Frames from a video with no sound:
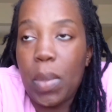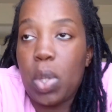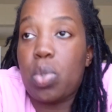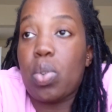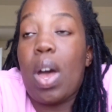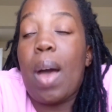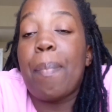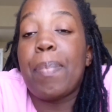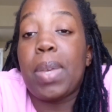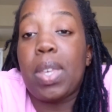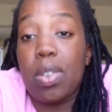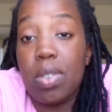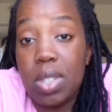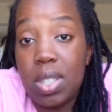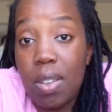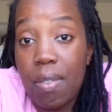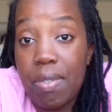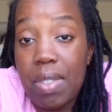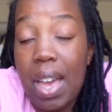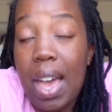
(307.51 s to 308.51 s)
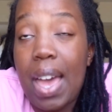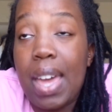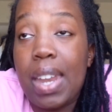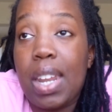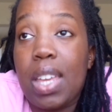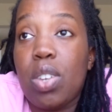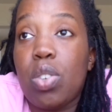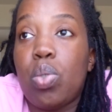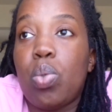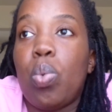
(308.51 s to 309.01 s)
So I'm guilty of that,
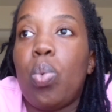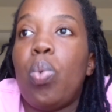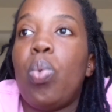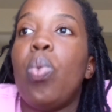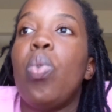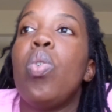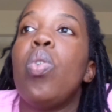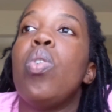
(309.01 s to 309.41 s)
and I do